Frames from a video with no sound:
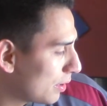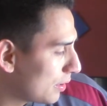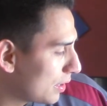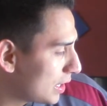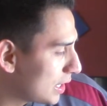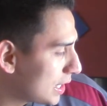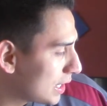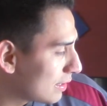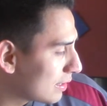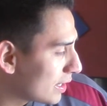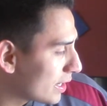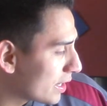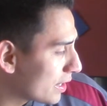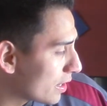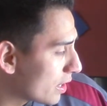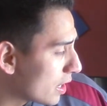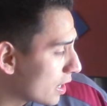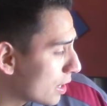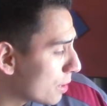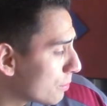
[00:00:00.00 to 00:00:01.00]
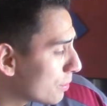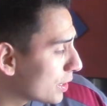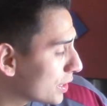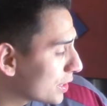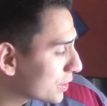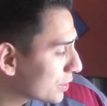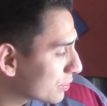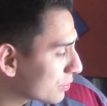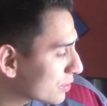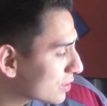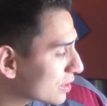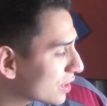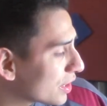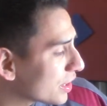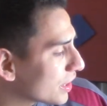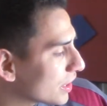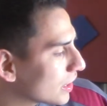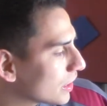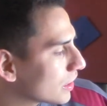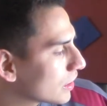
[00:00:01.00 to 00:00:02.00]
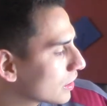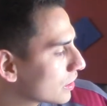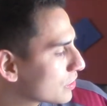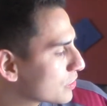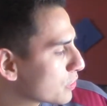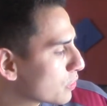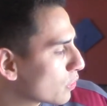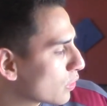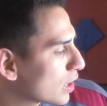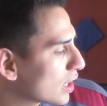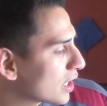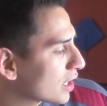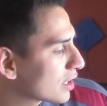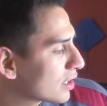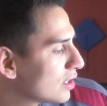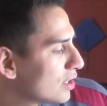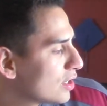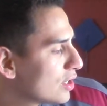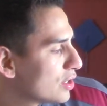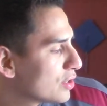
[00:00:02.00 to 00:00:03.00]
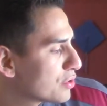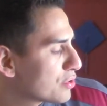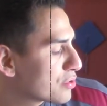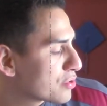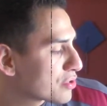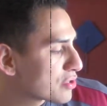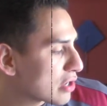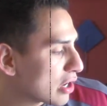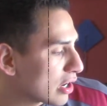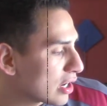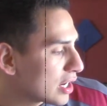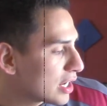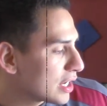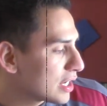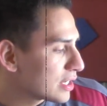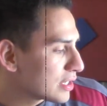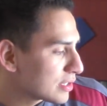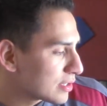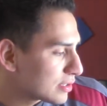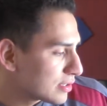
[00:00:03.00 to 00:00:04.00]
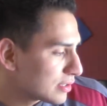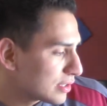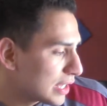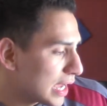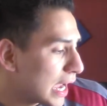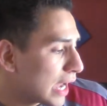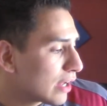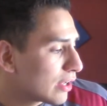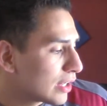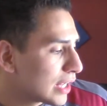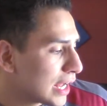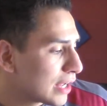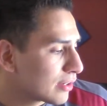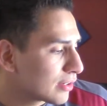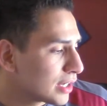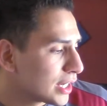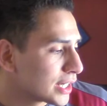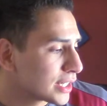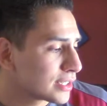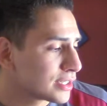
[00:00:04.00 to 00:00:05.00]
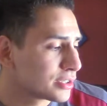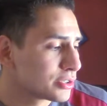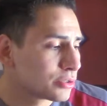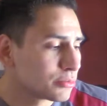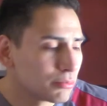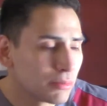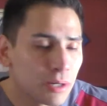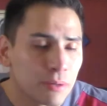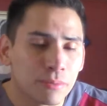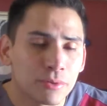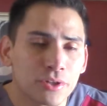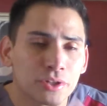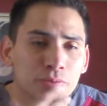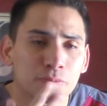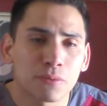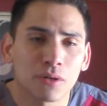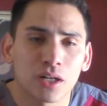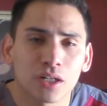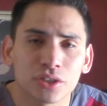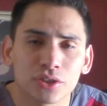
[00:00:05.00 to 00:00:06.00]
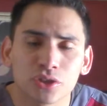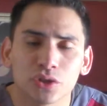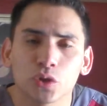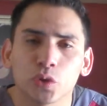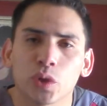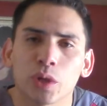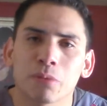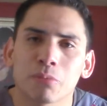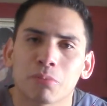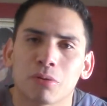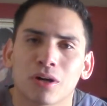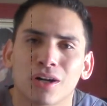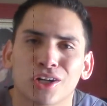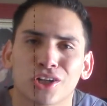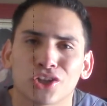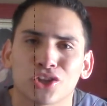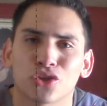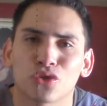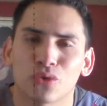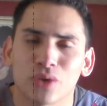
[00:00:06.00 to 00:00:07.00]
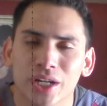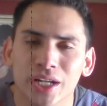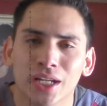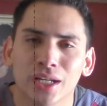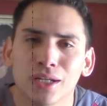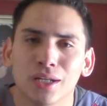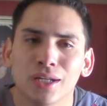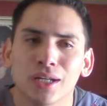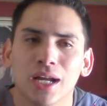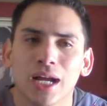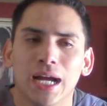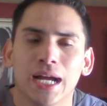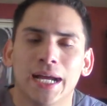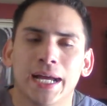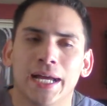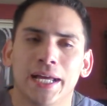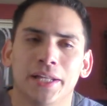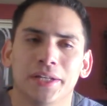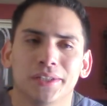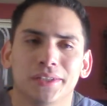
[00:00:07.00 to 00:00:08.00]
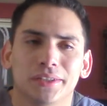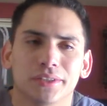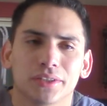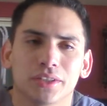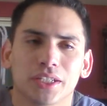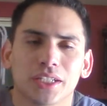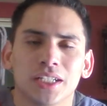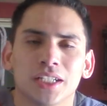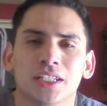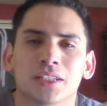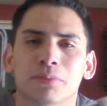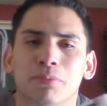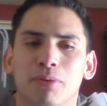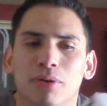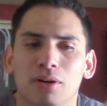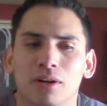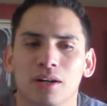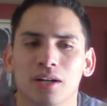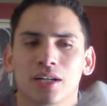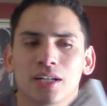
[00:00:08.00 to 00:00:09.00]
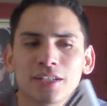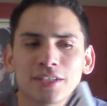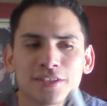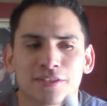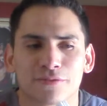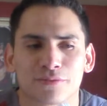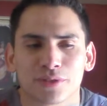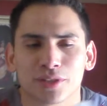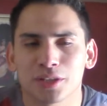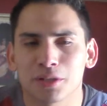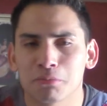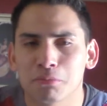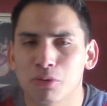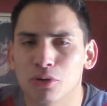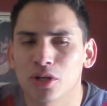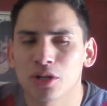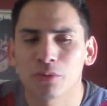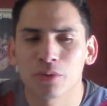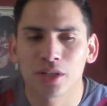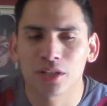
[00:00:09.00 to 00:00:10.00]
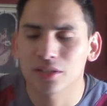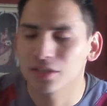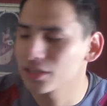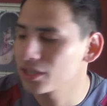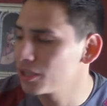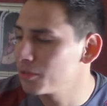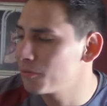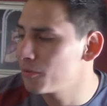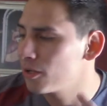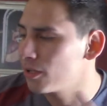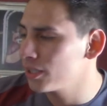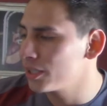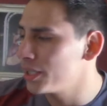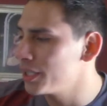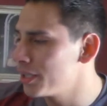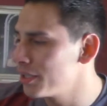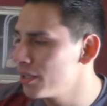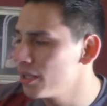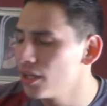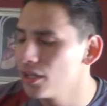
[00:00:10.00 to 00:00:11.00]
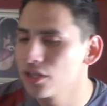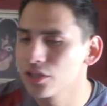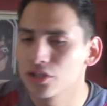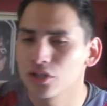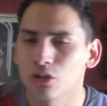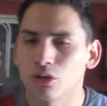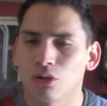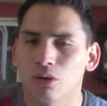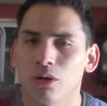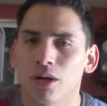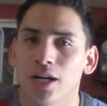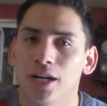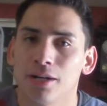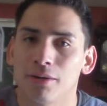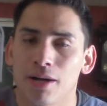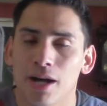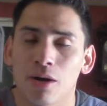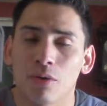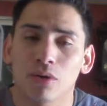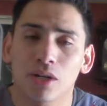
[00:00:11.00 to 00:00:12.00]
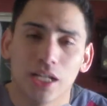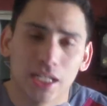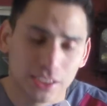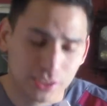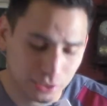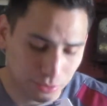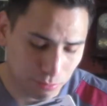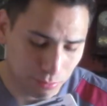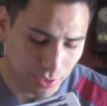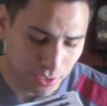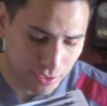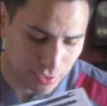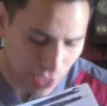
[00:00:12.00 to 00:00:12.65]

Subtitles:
and then to study, to work, to start as the outline, because remember there's part 2 and part 3, and each part is really important. We have to turn them all in. So I would like to be on